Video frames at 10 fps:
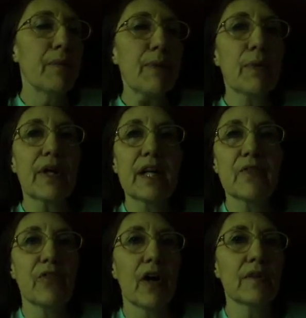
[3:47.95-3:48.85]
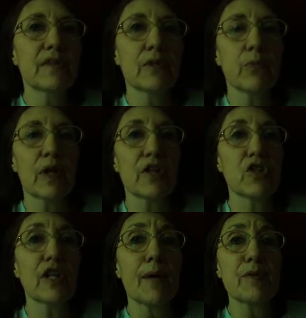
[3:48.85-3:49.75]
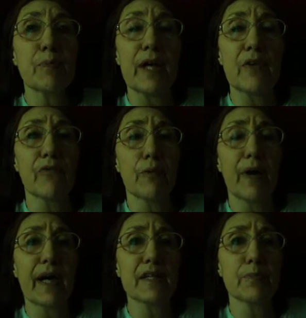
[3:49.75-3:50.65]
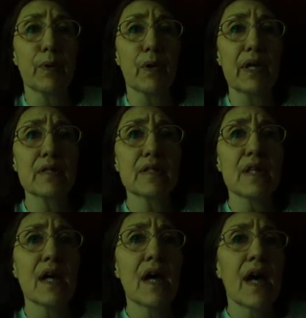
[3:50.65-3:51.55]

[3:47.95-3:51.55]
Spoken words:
People get involved in religion. I'm speaking from my experience.